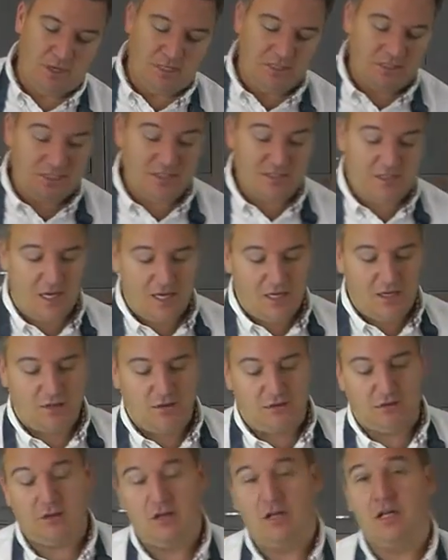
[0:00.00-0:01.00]

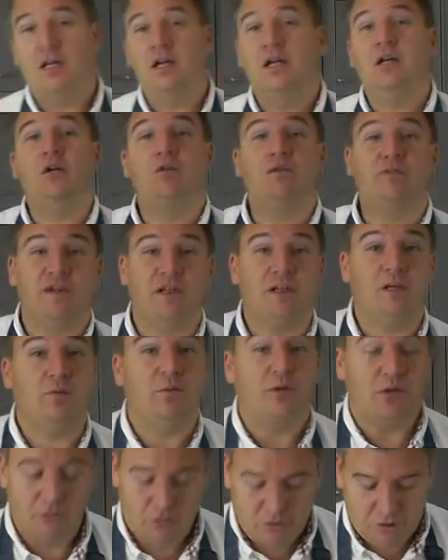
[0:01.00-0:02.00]
Wensleydale. You fill your
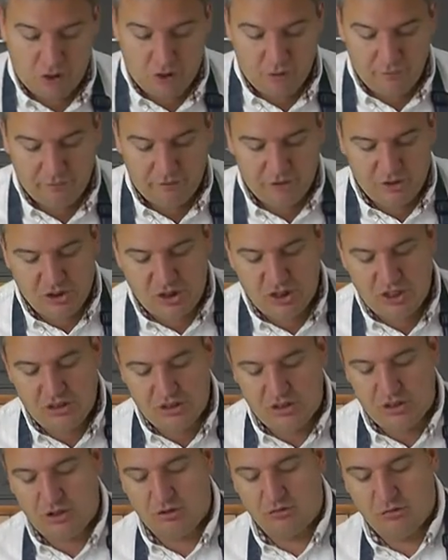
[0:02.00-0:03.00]
boots. Go for the
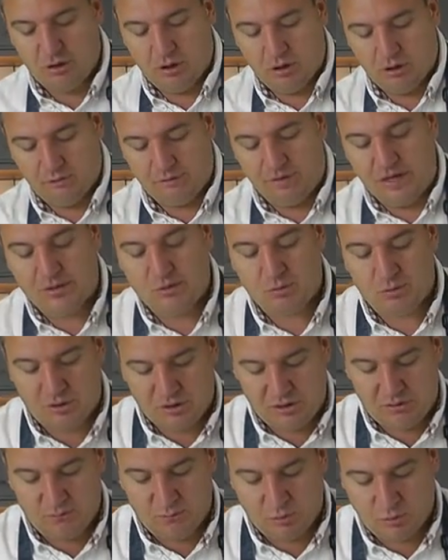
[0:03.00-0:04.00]
cheese that you love. That's
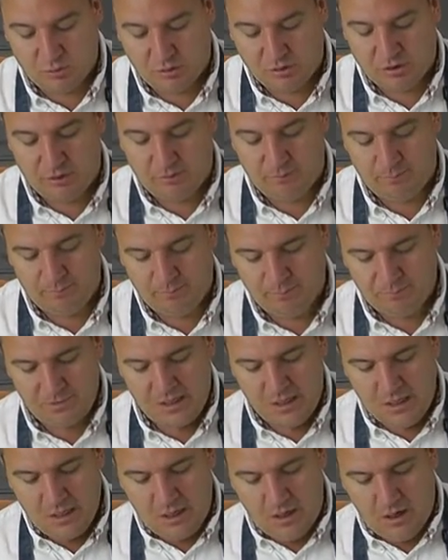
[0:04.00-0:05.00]
what's important.
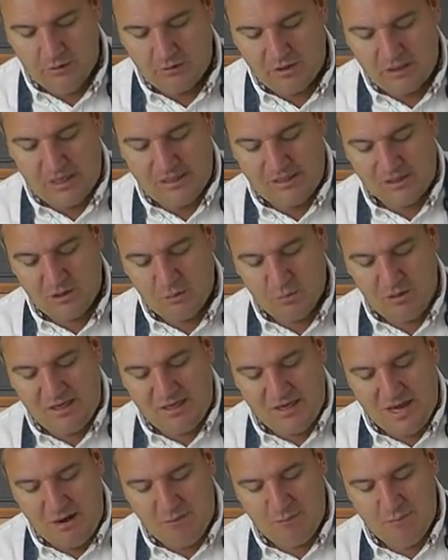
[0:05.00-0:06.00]
Okay, so we
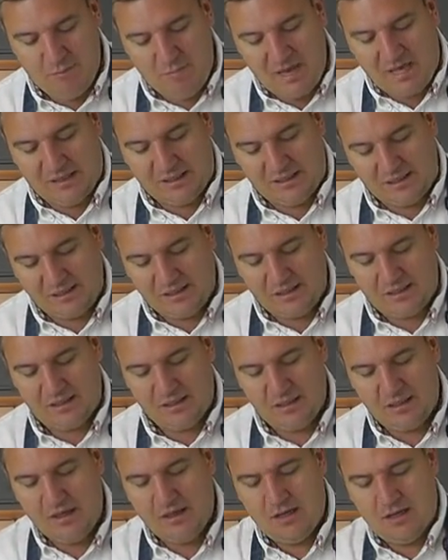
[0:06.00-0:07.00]
now
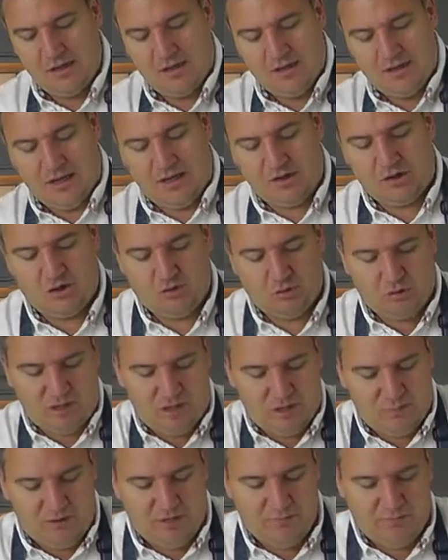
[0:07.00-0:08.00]
mix that
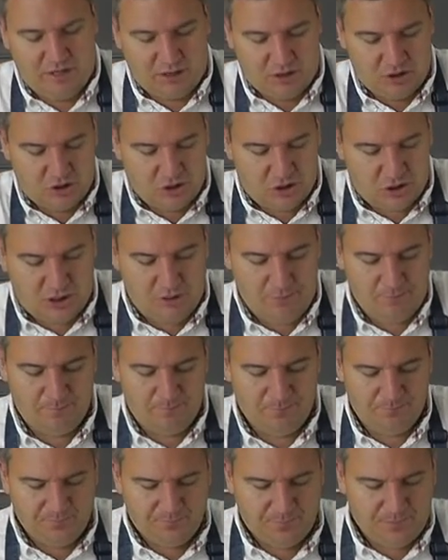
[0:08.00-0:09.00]
creamy mixture
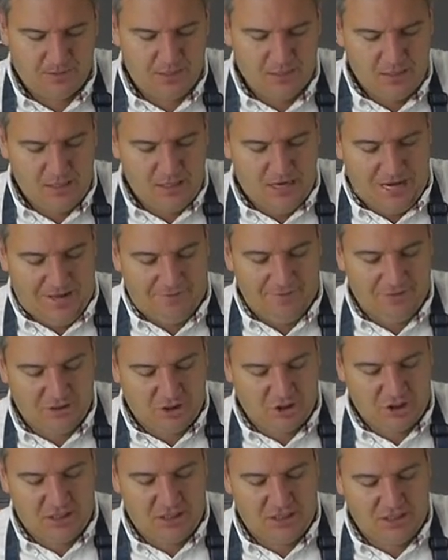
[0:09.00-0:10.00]
and the
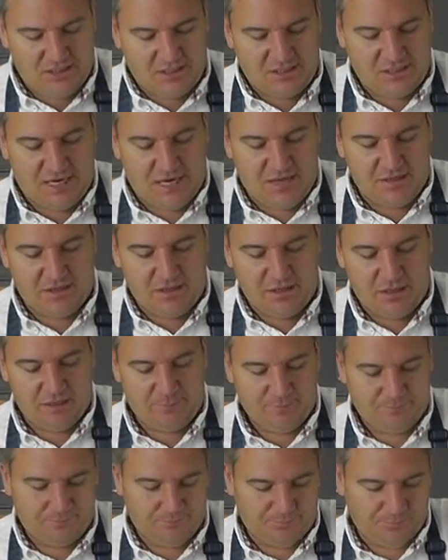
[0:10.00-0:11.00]
cheese together.
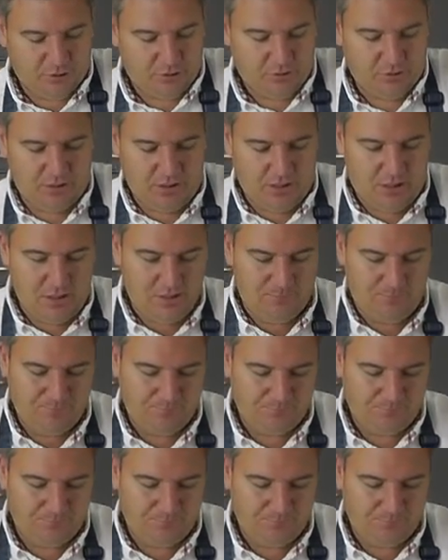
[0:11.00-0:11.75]
Okay.